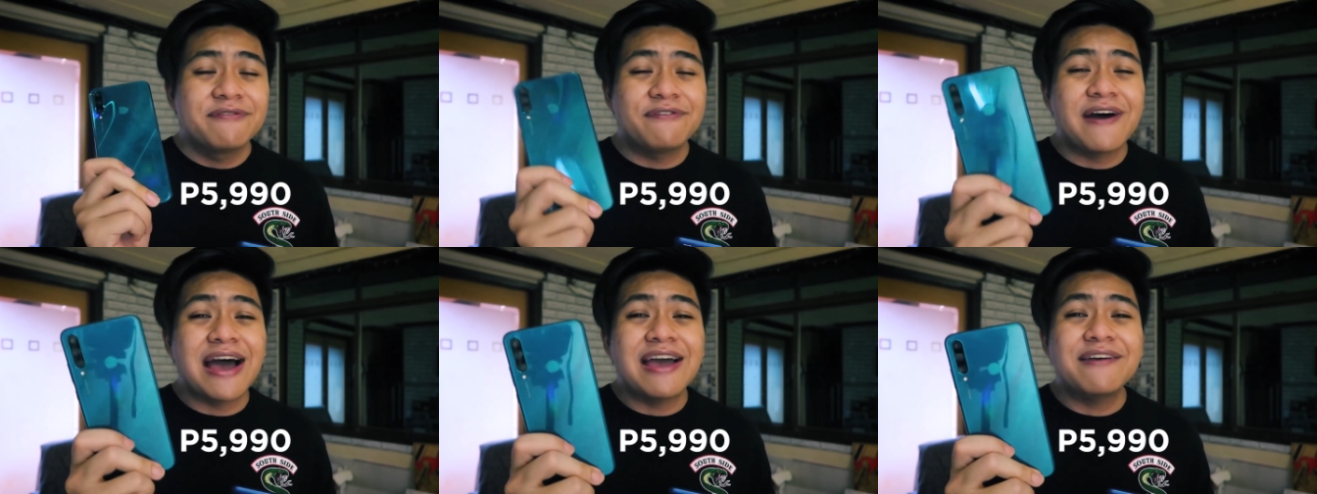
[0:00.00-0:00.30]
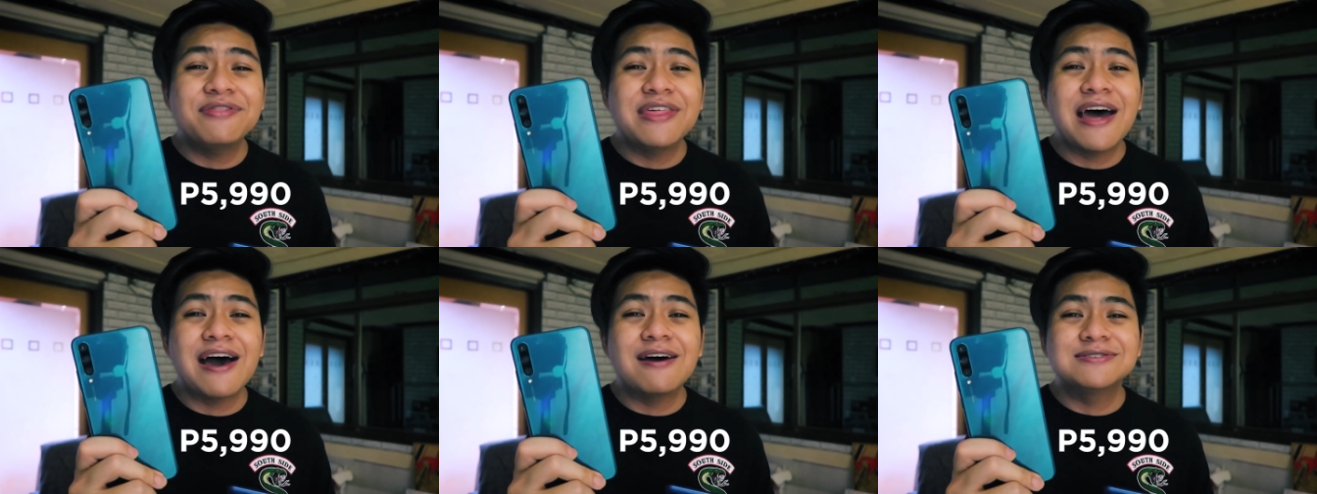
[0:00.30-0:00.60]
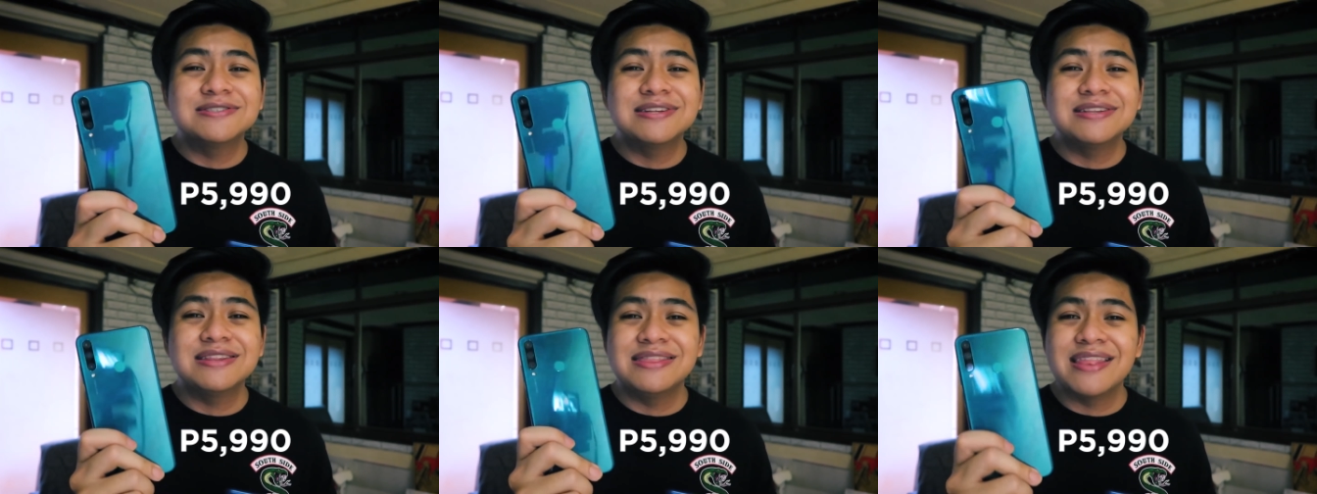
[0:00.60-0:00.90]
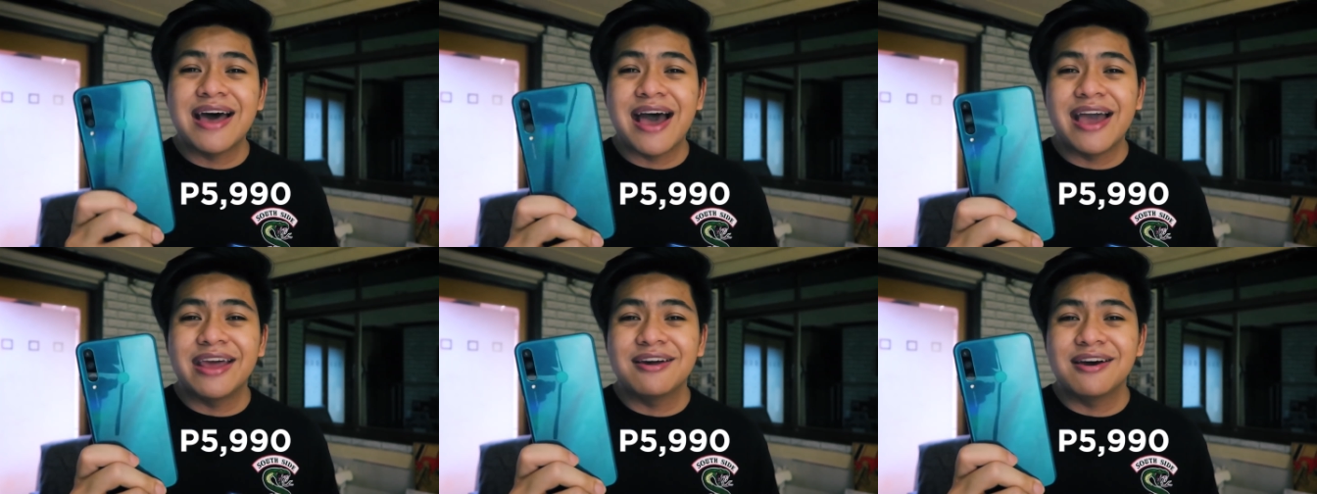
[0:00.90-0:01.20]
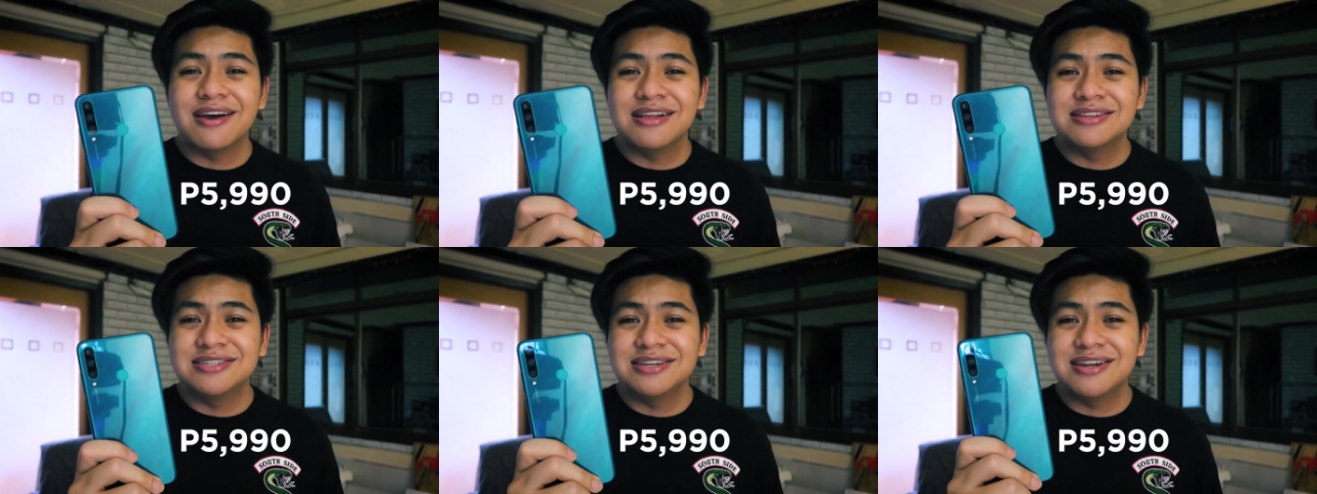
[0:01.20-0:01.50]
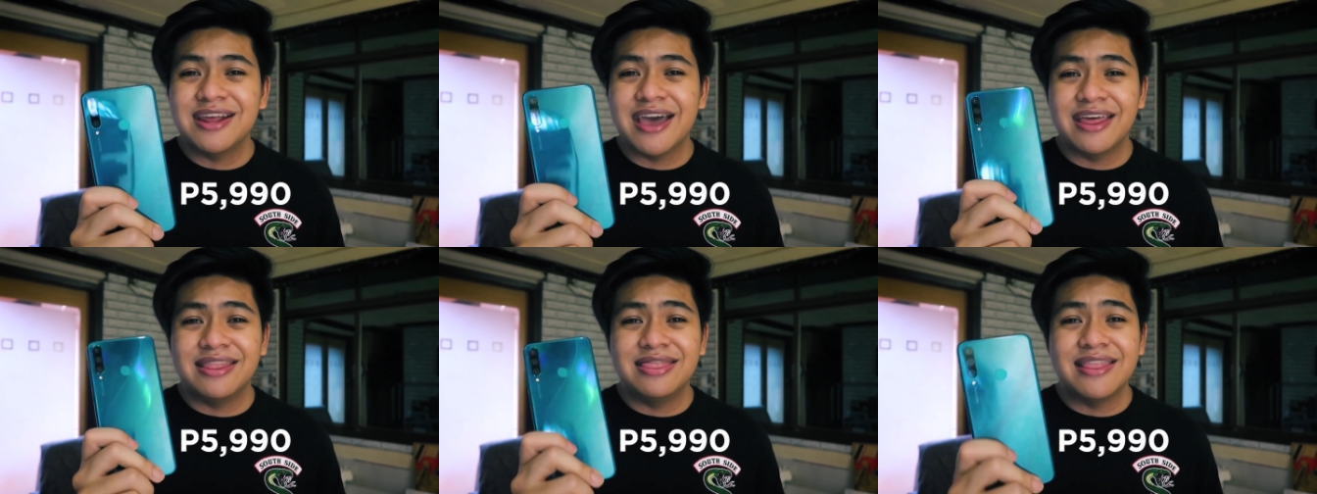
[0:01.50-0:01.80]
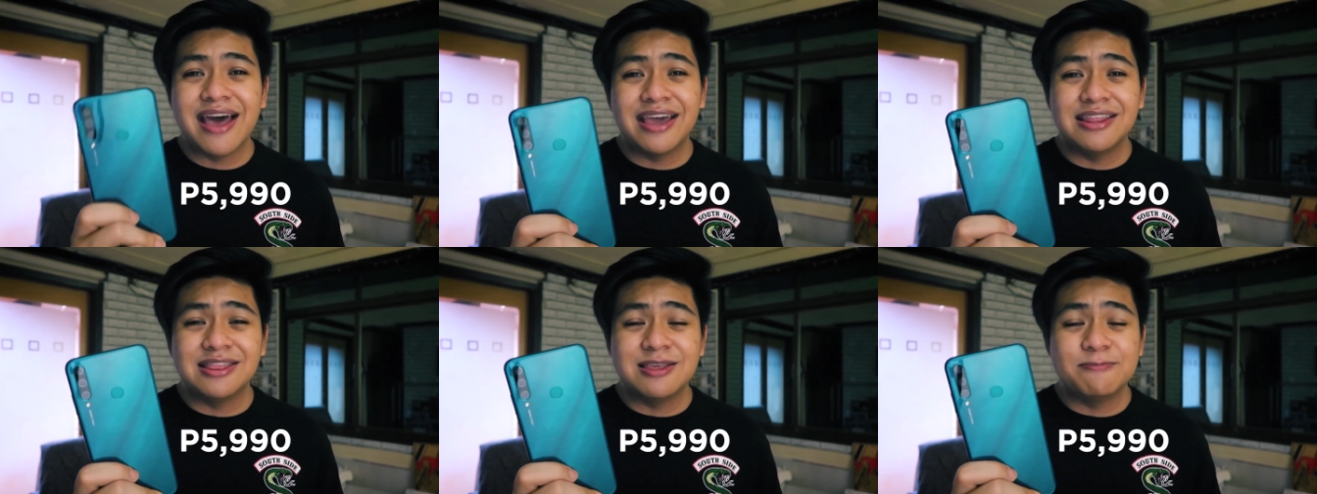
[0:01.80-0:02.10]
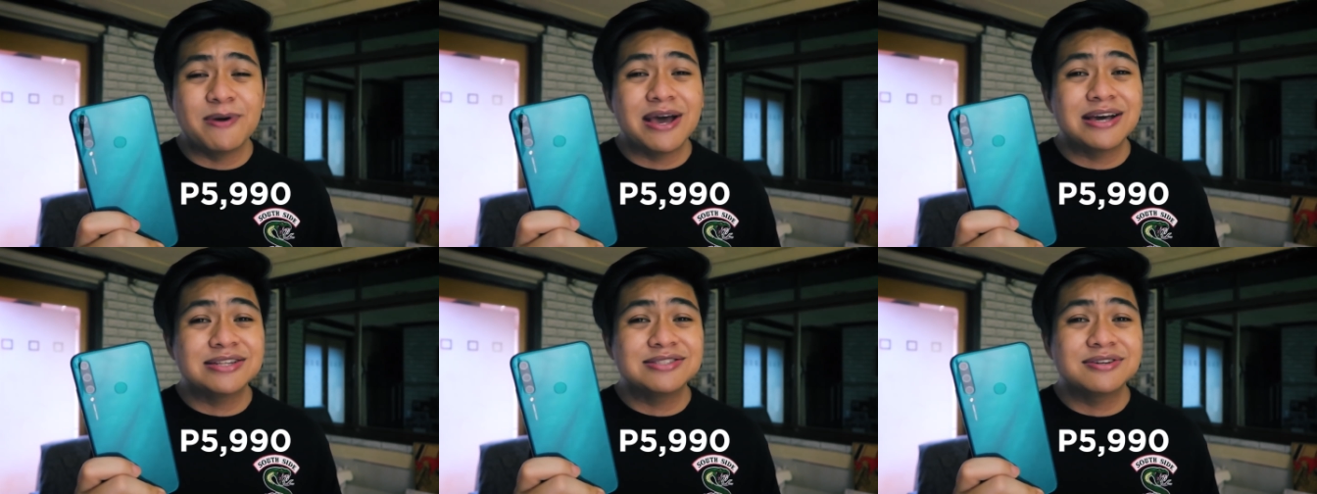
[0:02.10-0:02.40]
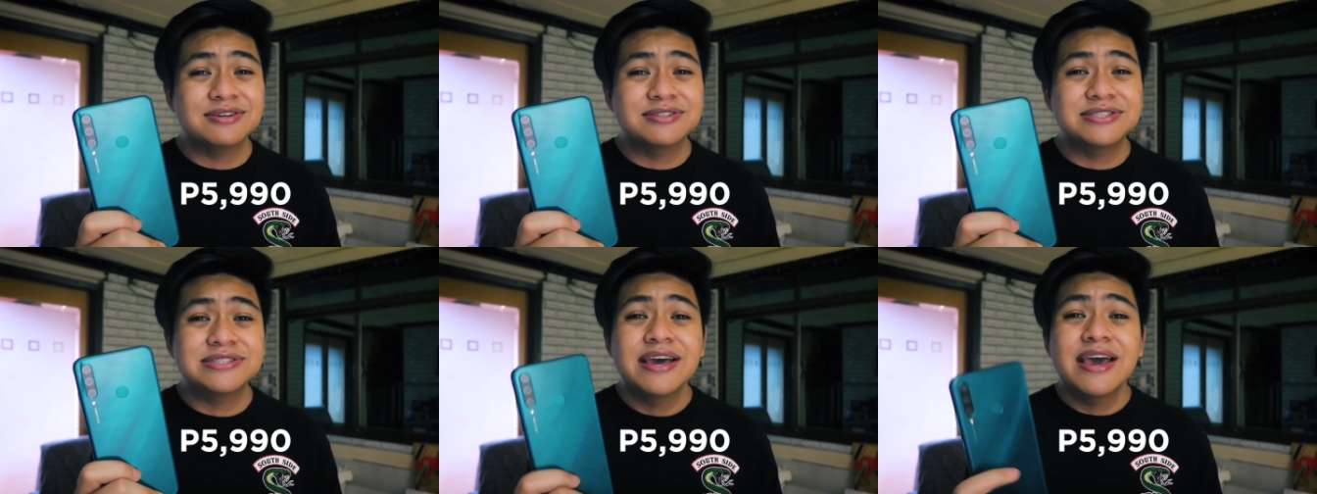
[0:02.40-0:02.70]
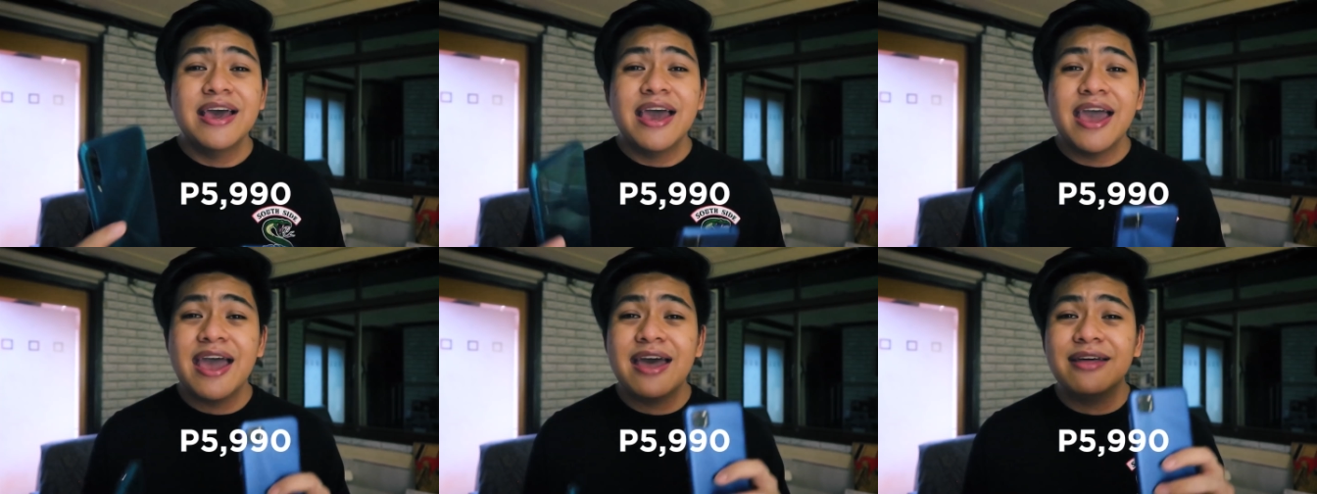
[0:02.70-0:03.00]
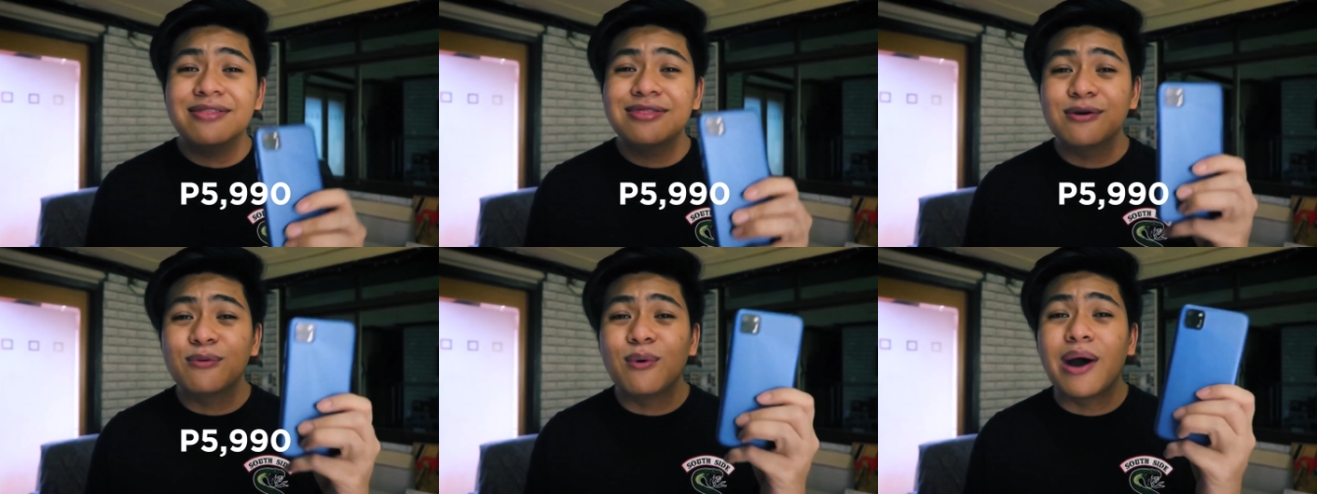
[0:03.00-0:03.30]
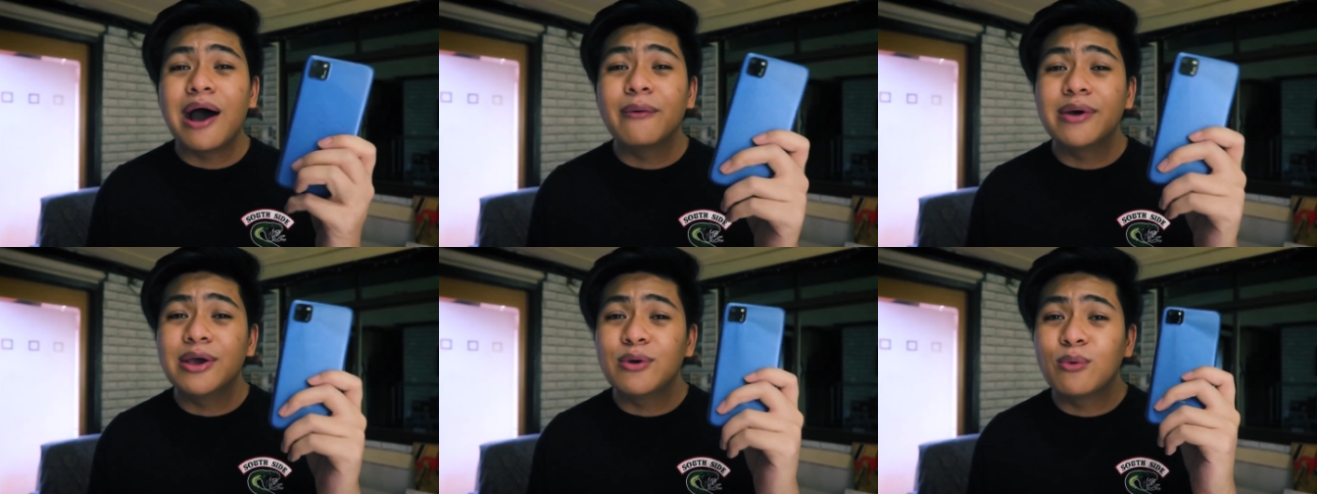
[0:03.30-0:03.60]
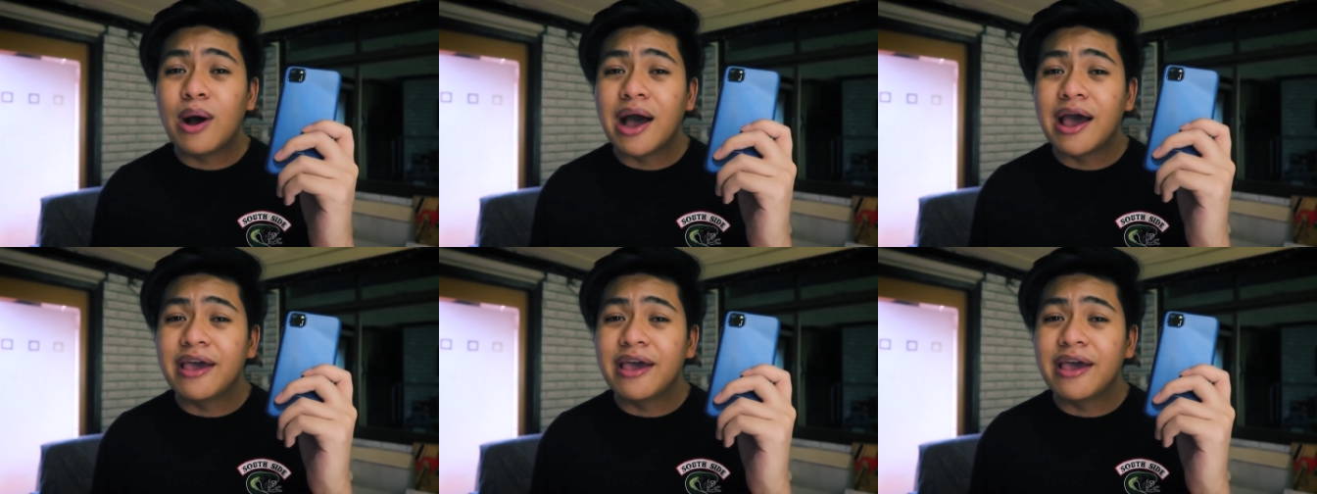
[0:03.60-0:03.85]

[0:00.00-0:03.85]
5,990 pesos and the Huawei